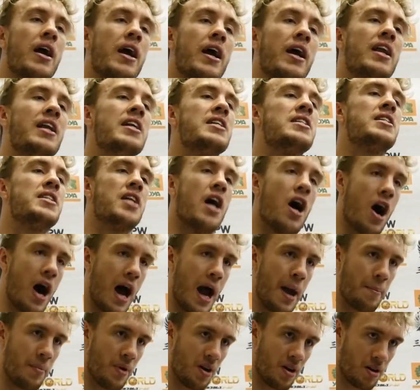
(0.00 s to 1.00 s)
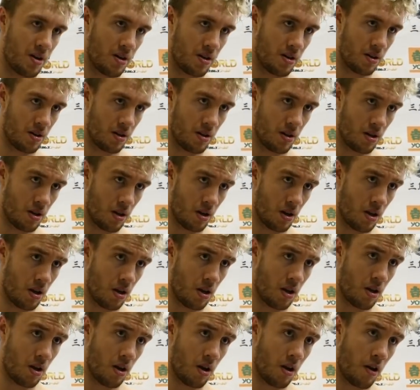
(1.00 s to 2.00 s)
It is time
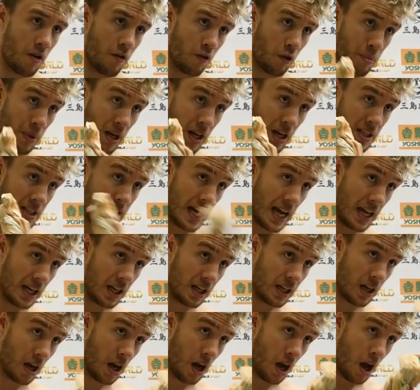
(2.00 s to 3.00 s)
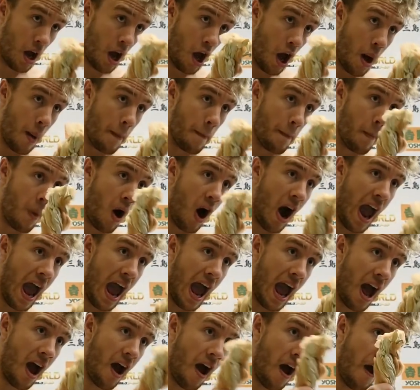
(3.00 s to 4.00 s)
for me to take my
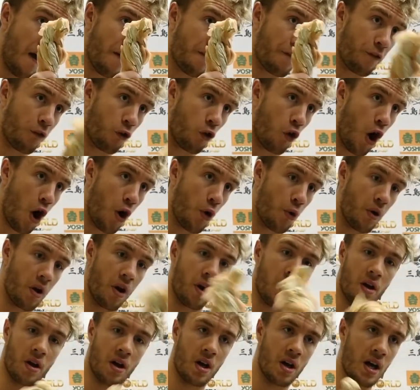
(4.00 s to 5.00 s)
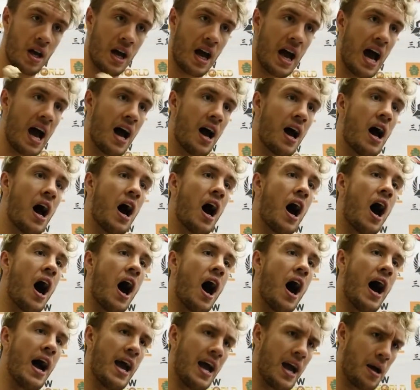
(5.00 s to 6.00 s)
throne.
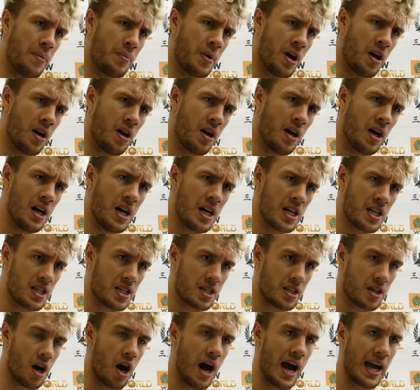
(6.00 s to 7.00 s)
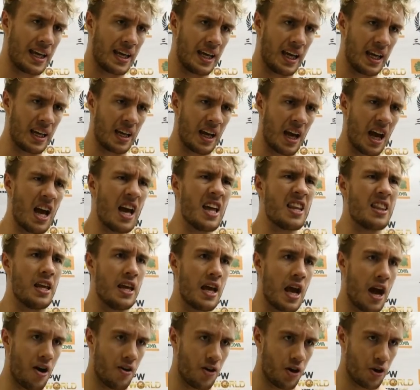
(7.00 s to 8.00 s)
I am Sky King,
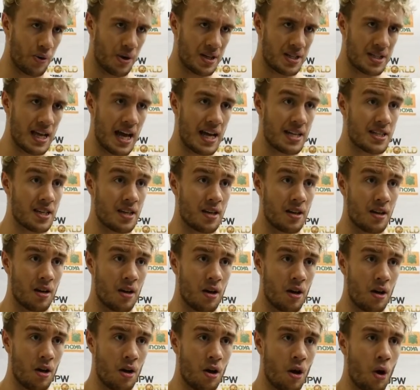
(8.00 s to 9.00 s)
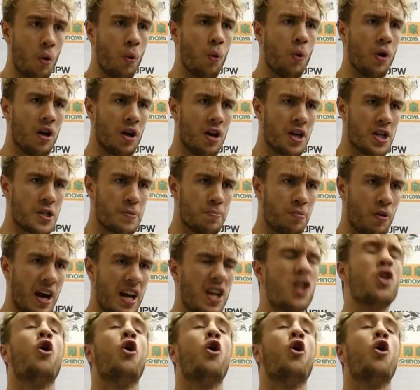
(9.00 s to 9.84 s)
the Aerial Assassin, Will Ospreay.